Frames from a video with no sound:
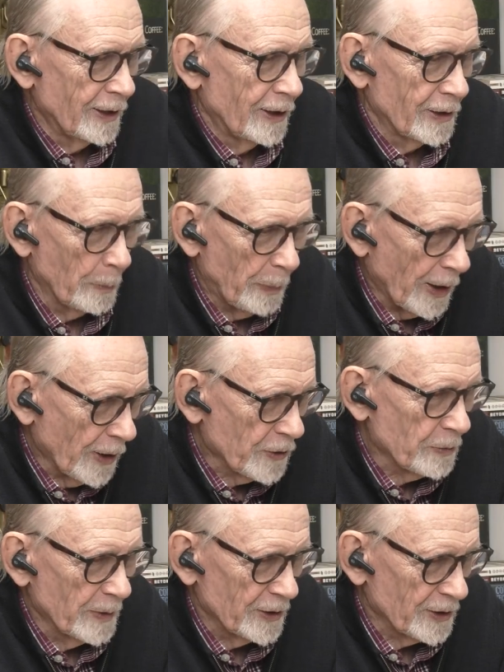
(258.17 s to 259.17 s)
the
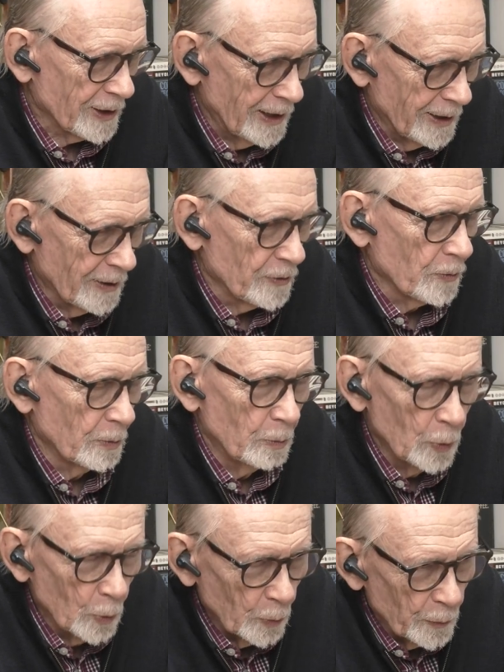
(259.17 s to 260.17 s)
parchment skin is
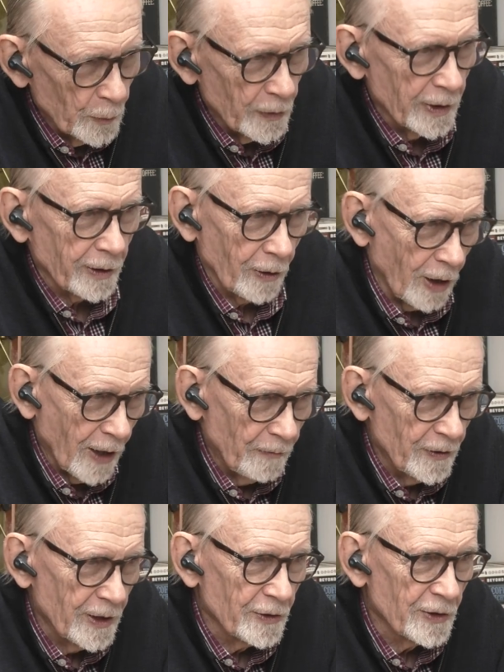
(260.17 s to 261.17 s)
removed when the
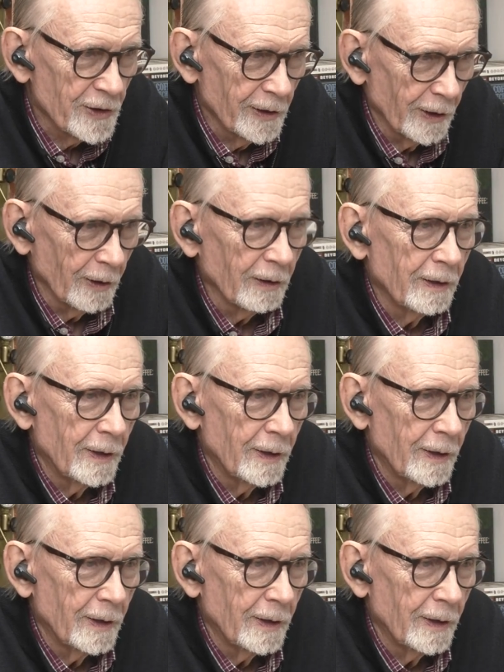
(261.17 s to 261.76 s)
coffee is still